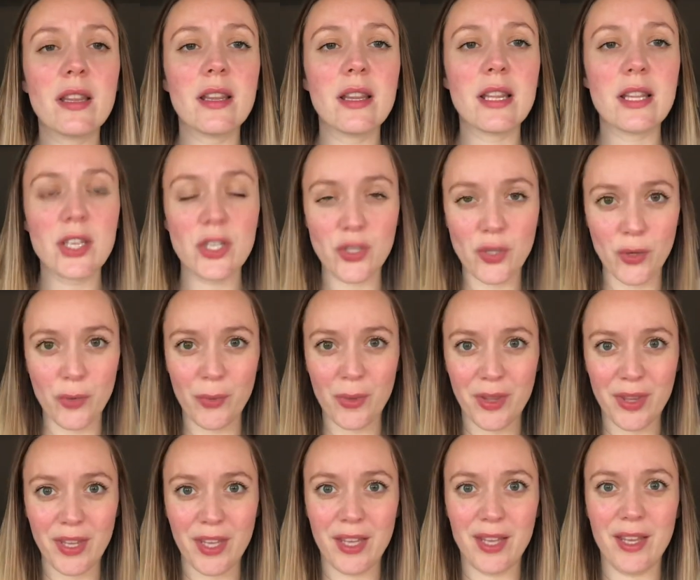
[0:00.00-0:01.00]
to do
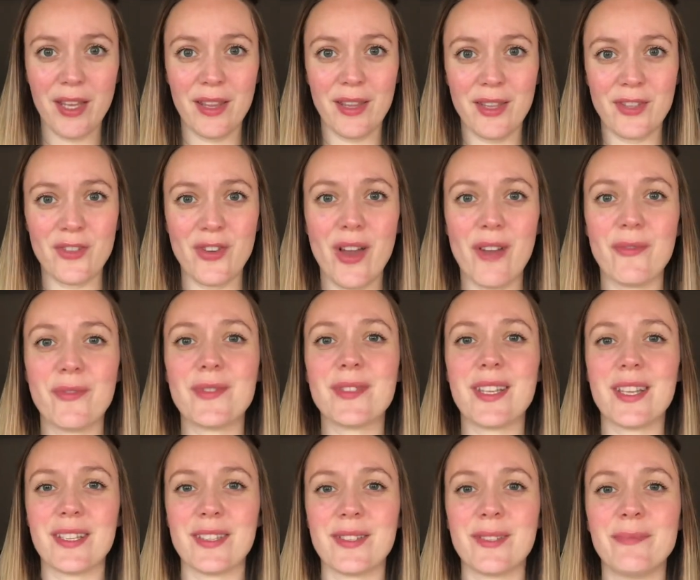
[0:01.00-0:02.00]
with the travel
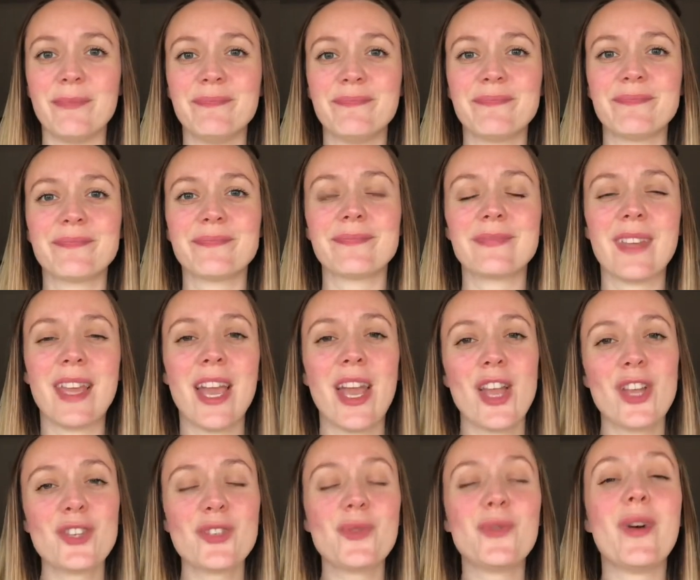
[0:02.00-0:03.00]
system.
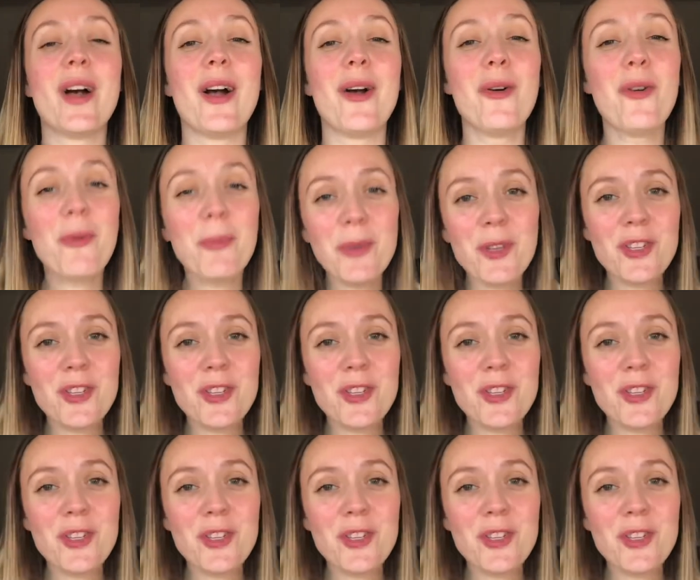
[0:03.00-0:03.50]
So I hope you